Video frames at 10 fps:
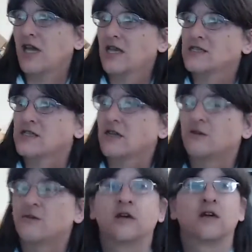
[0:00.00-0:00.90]
So
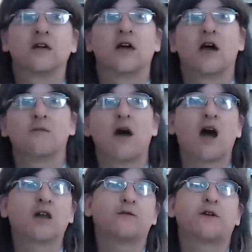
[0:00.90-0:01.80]

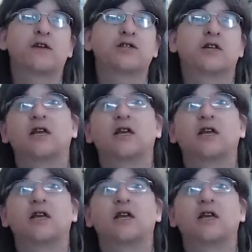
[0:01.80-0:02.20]
unofficially,